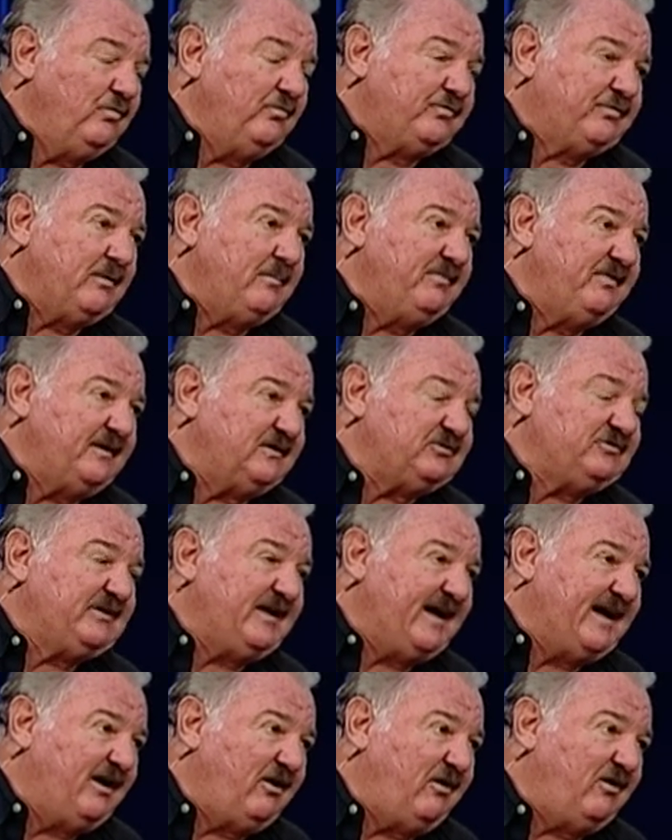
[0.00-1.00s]
From this
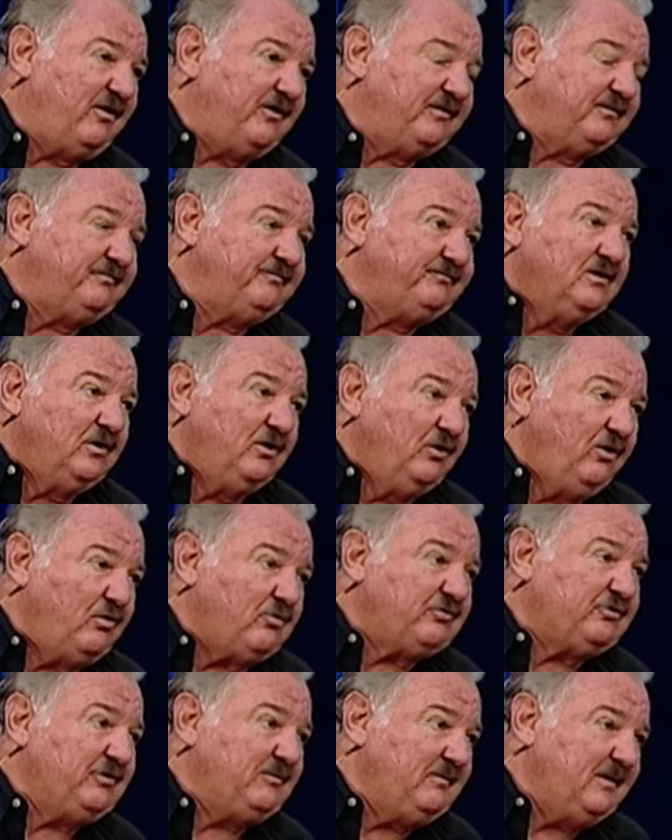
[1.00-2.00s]
day on,
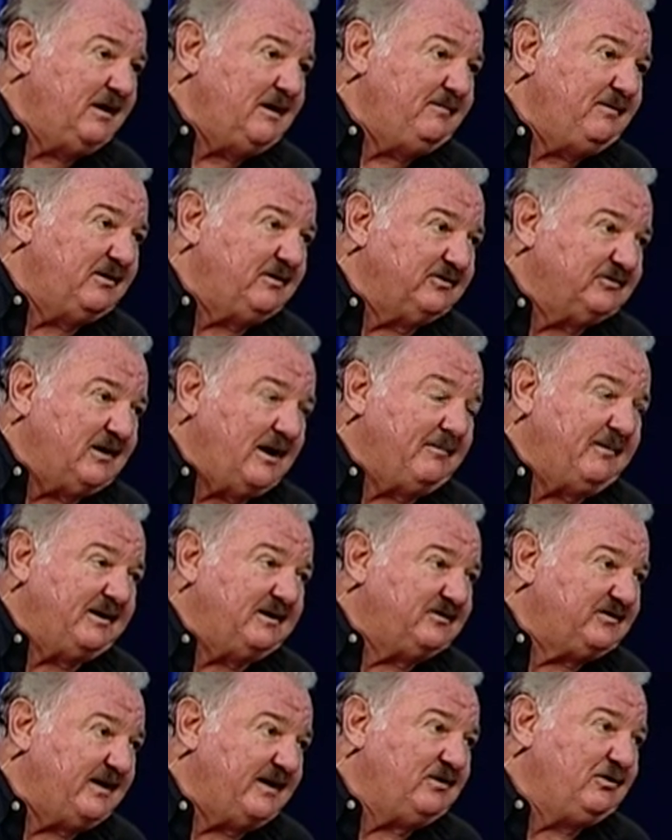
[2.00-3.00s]
look to me because I'm going
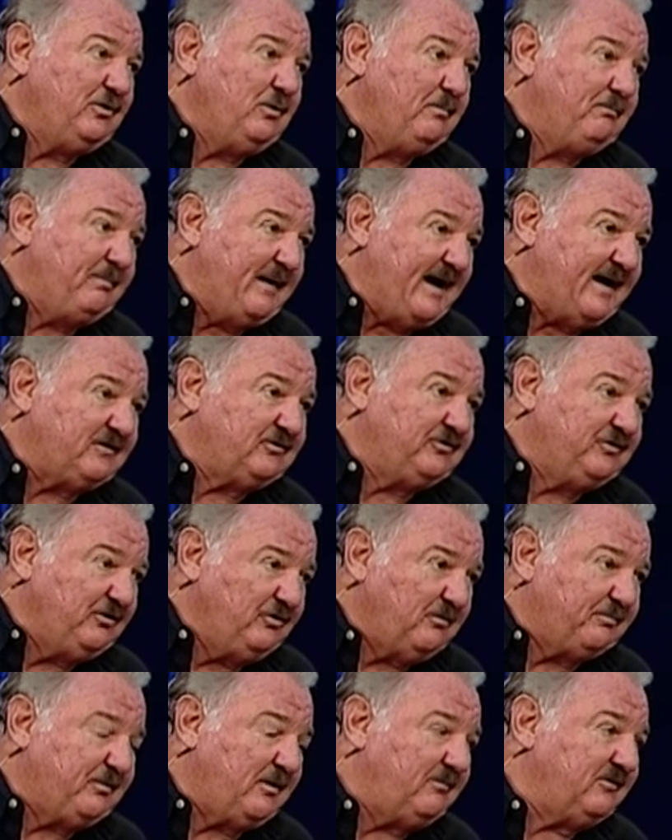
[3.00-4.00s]
to take you back to
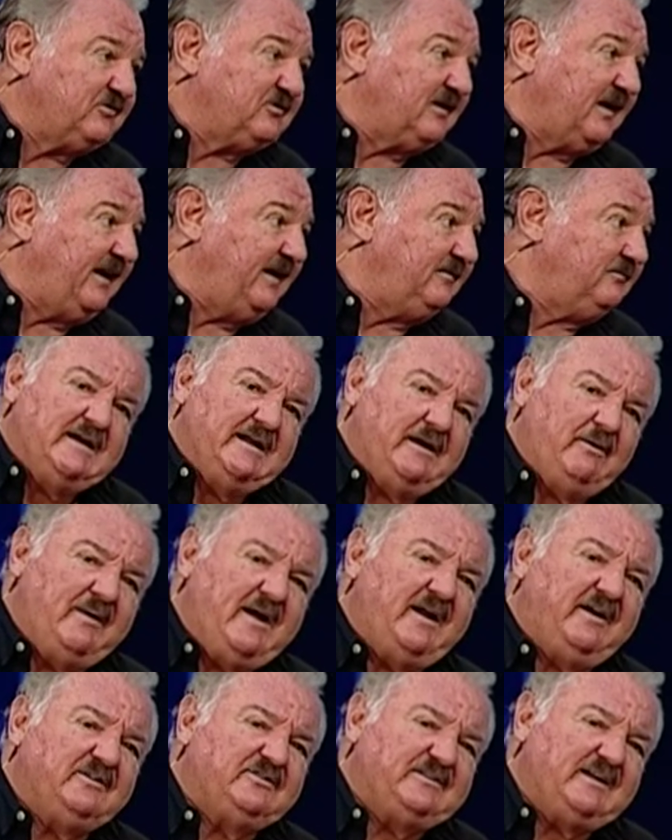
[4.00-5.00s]
your promised land. Now,
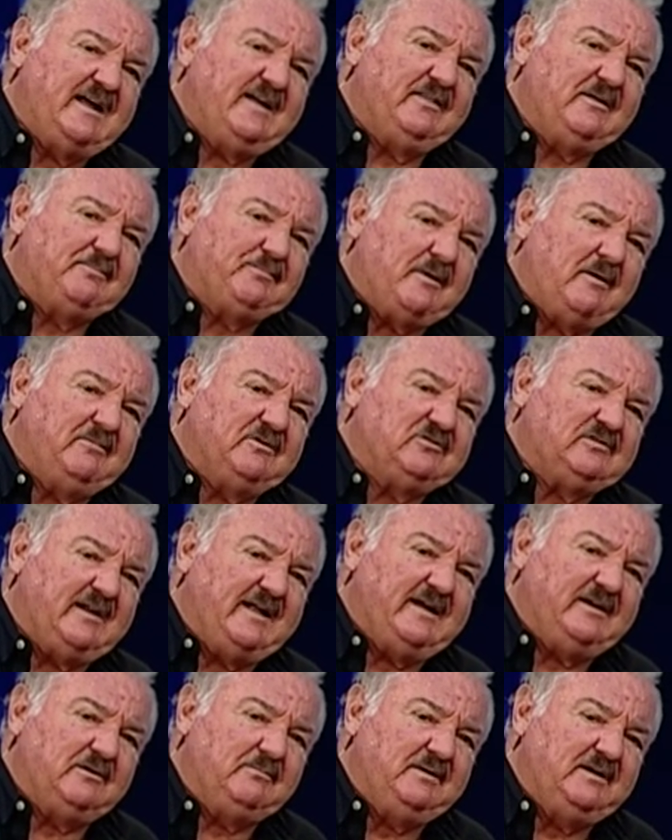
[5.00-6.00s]
we understand the promised
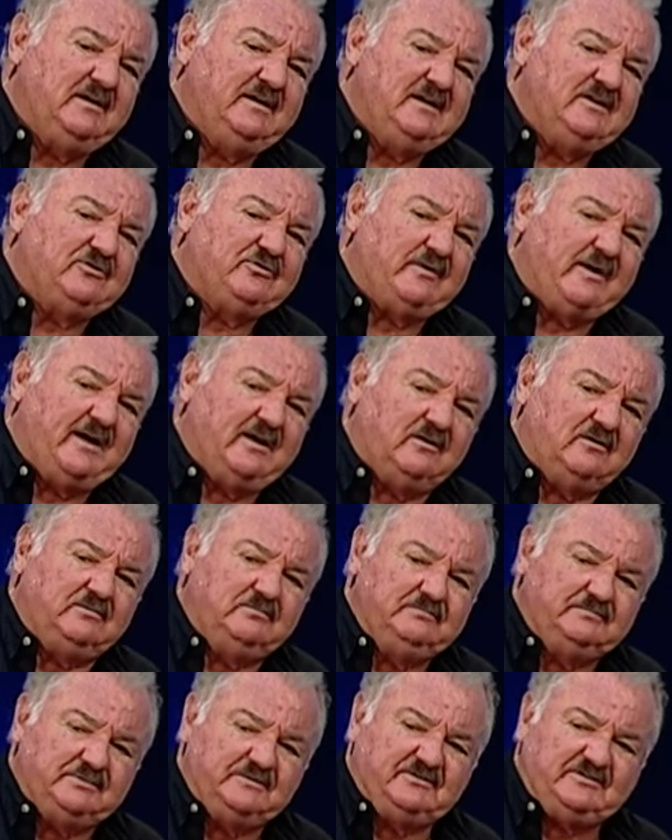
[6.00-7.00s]
land to be Israel
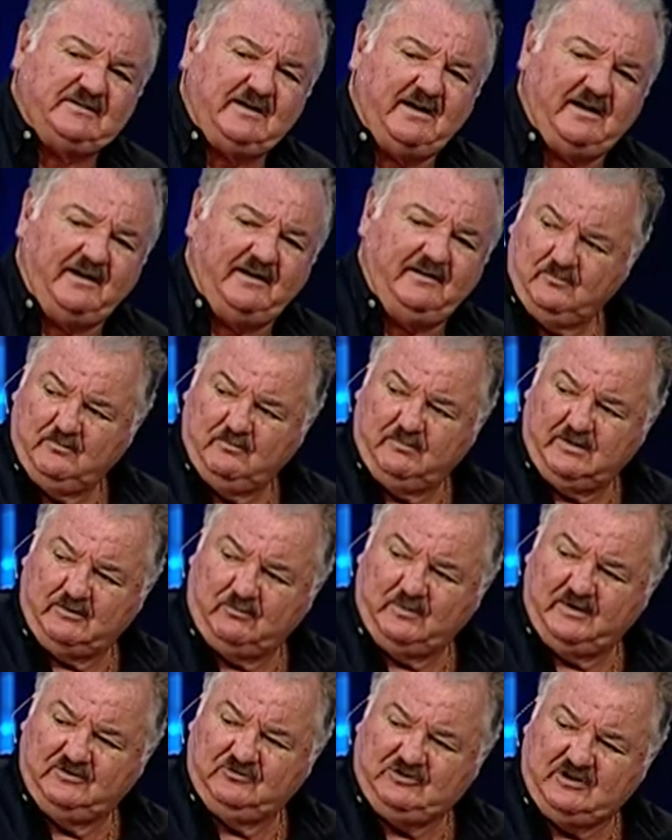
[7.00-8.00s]
per se,
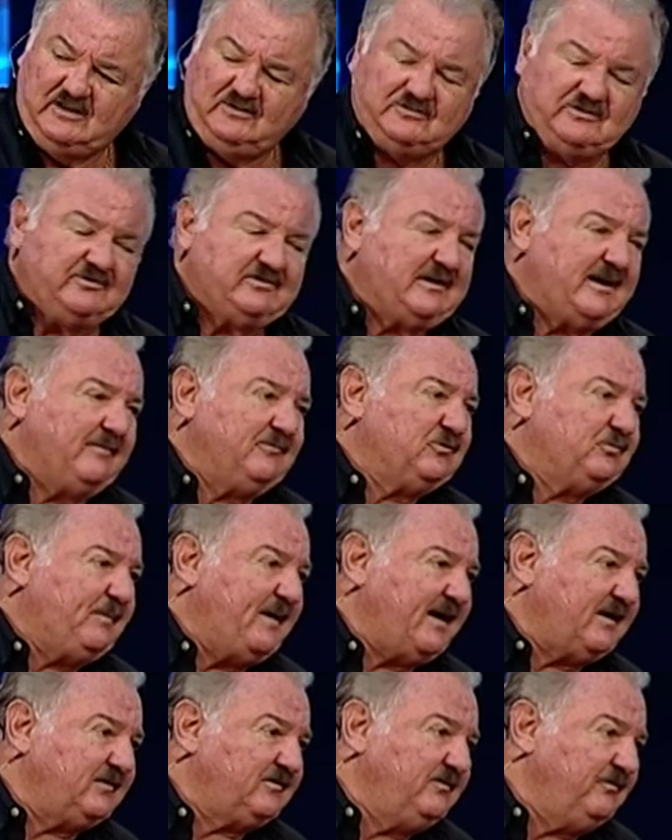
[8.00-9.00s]
but when Jesus comes
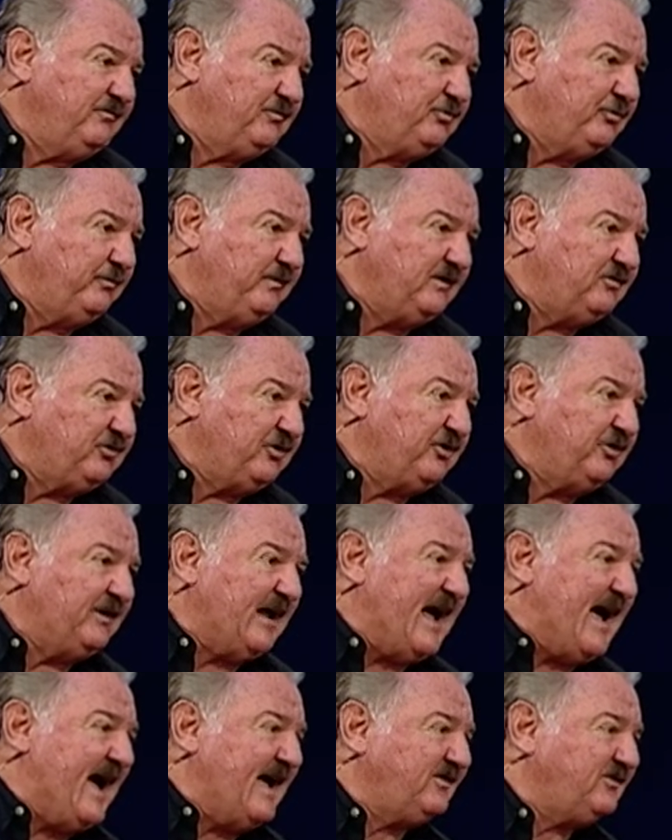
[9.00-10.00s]
back to return
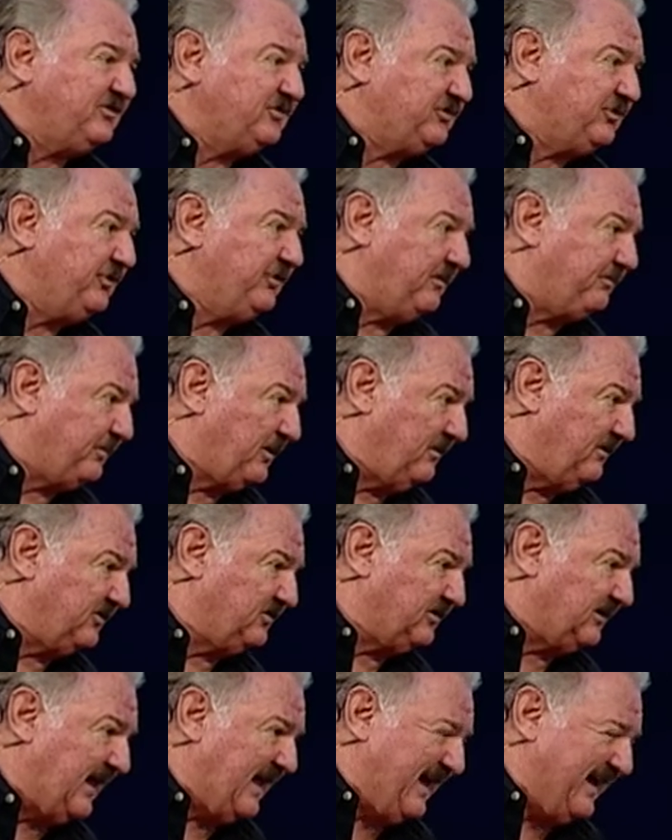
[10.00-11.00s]
us to the
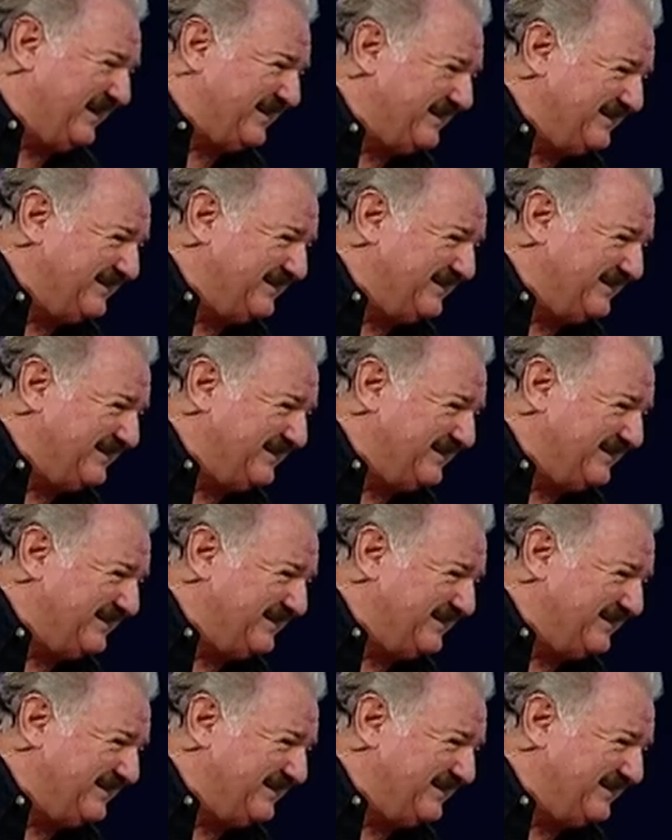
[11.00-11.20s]
promised land,